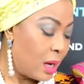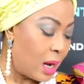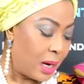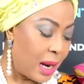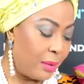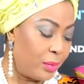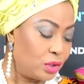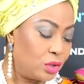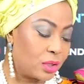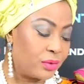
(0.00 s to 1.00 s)
and how
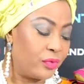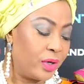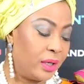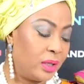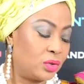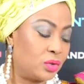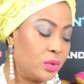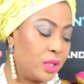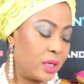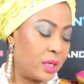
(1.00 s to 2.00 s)
much you can read in two
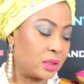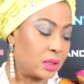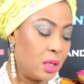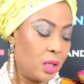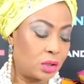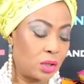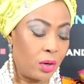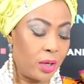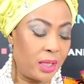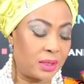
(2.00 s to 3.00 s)
years
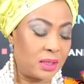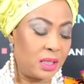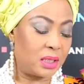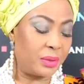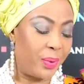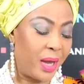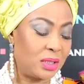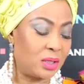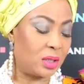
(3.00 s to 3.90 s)
so it, it depends on